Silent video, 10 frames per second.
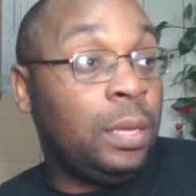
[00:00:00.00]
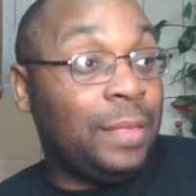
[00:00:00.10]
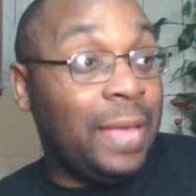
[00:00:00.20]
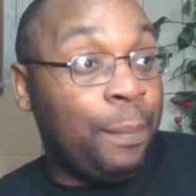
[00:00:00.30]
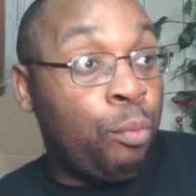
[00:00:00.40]

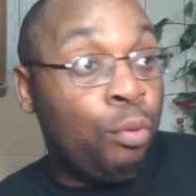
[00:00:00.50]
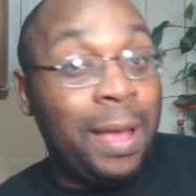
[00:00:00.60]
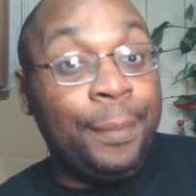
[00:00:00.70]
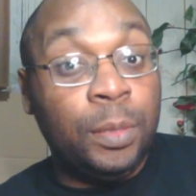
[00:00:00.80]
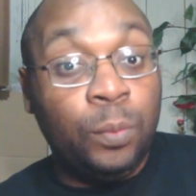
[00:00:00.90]
that
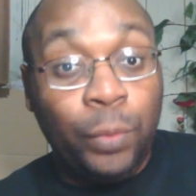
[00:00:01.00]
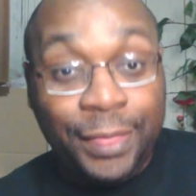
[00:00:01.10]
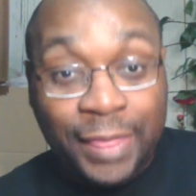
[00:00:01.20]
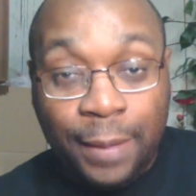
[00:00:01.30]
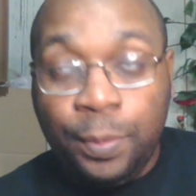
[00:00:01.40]
problem with
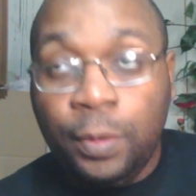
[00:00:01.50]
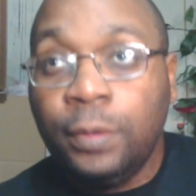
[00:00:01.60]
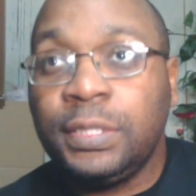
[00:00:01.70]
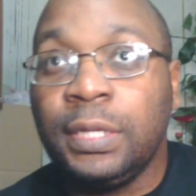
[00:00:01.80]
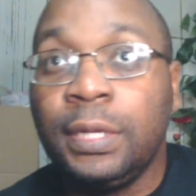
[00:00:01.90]
that
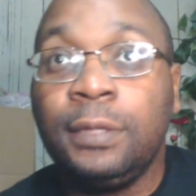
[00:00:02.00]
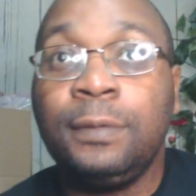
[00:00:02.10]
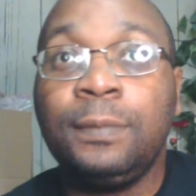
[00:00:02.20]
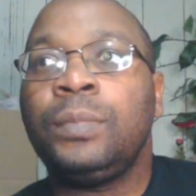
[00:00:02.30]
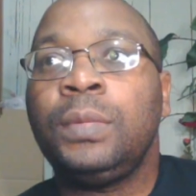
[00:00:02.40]
person,
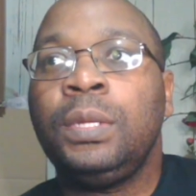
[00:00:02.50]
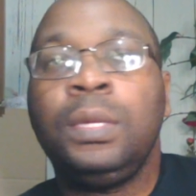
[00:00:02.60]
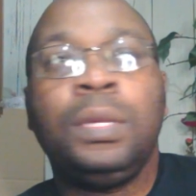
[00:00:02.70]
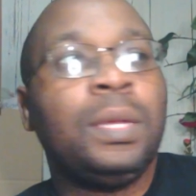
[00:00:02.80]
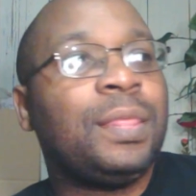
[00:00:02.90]

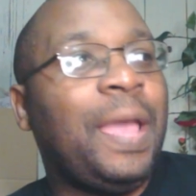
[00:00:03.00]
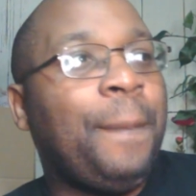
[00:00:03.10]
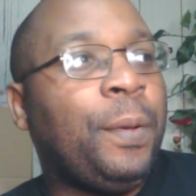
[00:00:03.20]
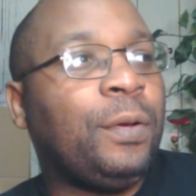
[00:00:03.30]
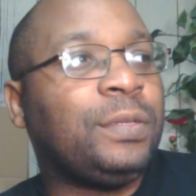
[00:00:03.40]
that
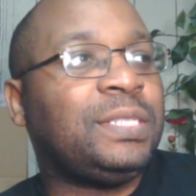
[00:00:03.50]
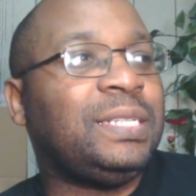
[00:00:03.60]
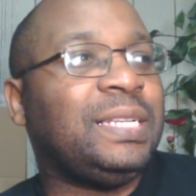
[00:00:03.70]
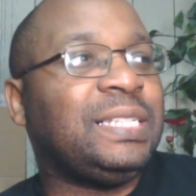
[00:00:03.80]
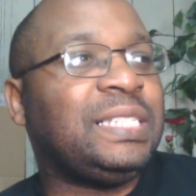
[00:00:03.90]
person
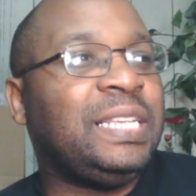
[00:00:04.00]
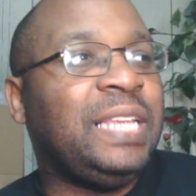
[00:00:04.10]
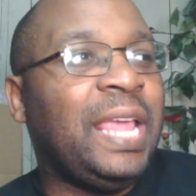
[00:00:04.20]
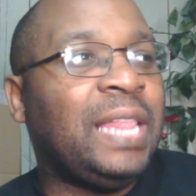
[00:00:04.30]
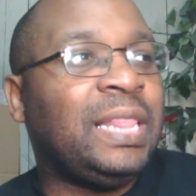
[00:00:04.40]
is
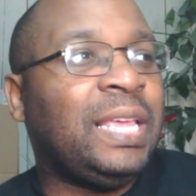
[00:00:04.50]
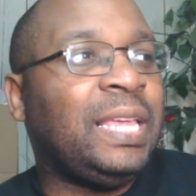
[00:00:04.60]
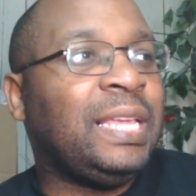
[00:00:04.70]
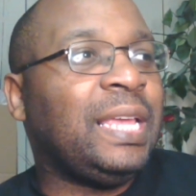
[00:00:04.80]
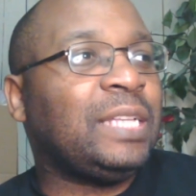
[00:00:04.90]

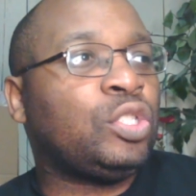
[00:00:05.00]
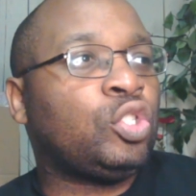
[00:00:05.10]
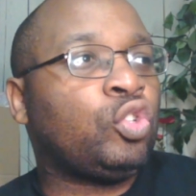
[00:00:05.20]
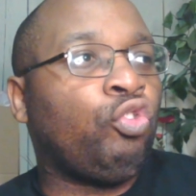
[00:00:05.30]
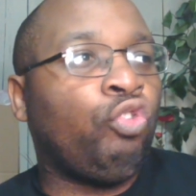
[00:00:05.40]
yelling and
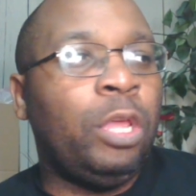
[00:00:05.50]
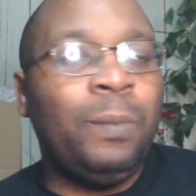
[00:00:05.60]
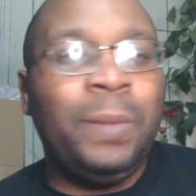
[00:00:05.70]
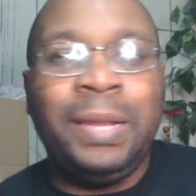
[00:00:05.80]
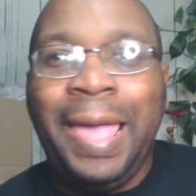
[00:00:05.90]

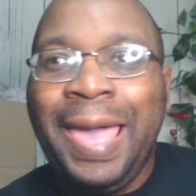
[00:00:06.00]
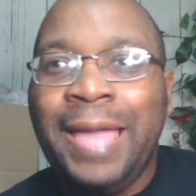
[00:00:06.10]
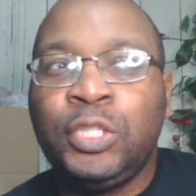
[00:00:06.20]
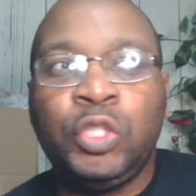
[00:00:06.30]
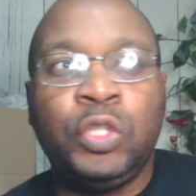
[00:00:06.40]
screaming
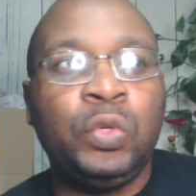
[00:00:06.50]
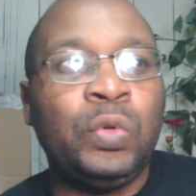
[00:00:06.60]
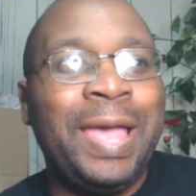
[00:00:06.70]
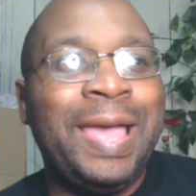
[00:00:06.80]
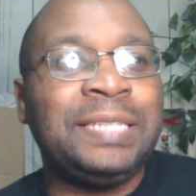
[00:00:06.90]
at you
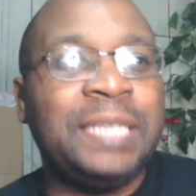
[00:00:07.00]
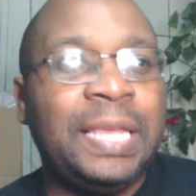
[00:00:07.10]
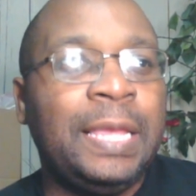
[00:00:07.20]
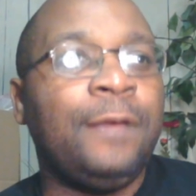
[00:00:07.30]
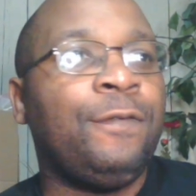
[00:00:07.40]
as
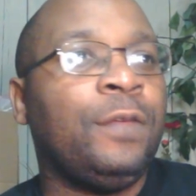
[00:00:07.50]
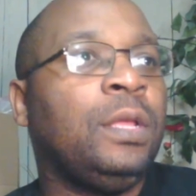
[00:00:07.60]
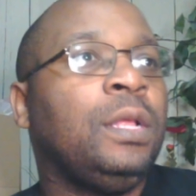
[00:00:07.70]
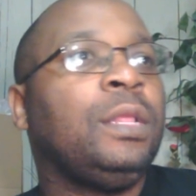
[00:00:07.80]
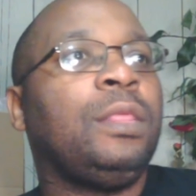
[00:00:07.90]
if
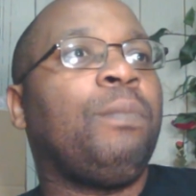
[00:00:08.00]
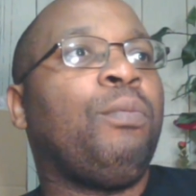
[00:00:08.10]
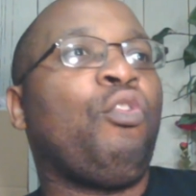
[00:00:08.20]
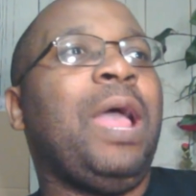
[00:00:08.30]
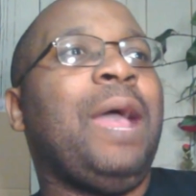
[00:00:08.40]
the
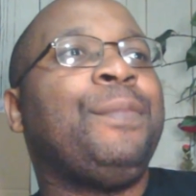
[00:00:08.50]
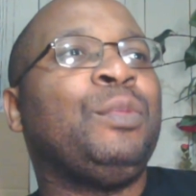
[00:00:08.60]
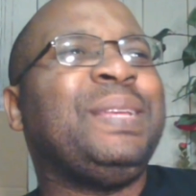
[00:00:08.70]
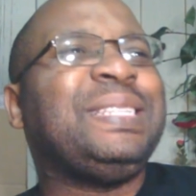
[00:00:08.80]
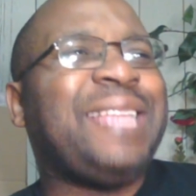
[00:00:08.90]

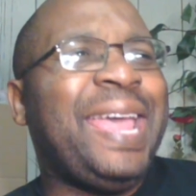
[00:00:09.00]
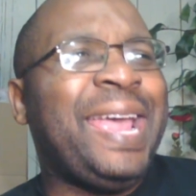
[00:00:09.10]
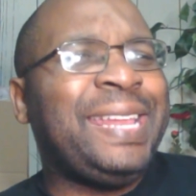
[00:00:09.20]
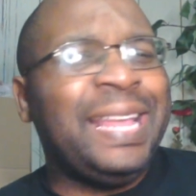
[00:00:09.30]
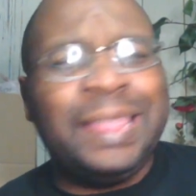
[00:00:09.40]
problem is
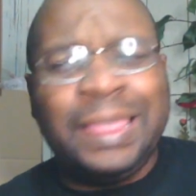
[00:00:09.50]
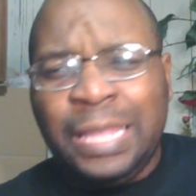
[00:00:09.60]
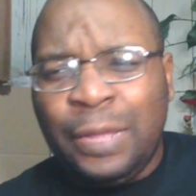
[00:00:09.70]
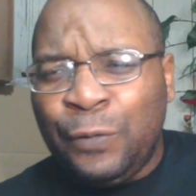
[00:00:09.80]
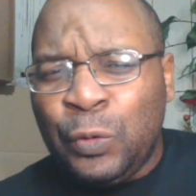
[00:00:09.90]
at a
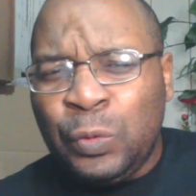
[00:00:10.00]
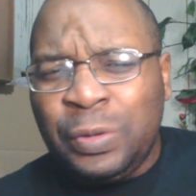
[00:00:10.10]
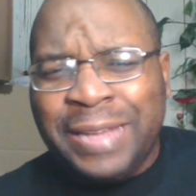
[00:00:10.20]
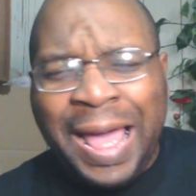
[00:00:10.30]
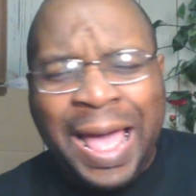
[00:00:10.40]
level
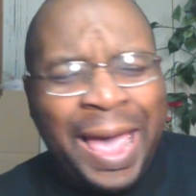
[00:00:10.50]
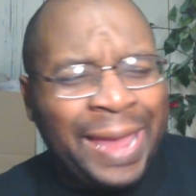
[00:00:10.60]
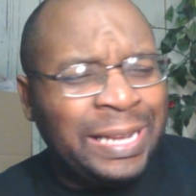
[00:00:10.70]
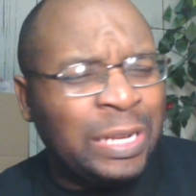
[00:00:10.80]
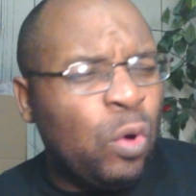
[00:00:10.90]

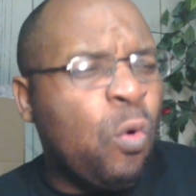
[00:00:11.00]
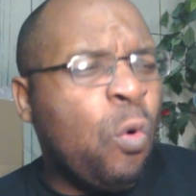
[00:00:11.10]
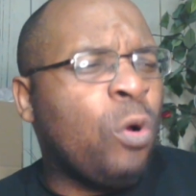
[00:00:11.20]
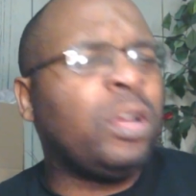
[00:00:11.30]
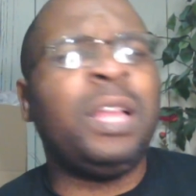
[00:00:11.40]
9
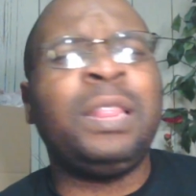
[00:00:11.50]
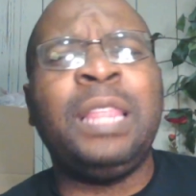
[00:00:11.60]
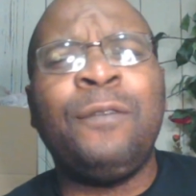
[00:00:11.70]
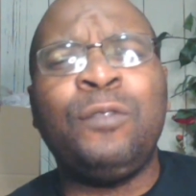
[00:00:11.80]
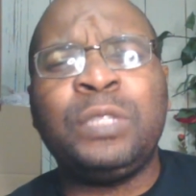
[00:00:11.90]
or a
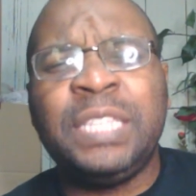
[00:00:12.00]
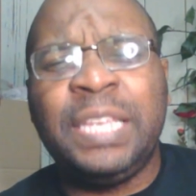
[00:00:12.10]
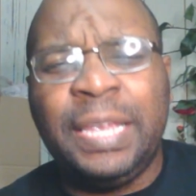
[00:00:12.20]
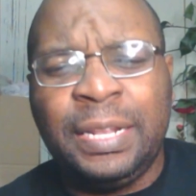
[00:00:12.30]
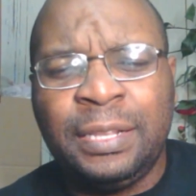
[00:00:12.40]
level
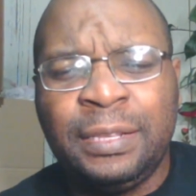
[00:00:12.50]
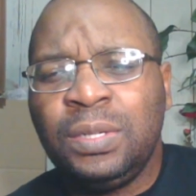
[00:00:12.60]
10.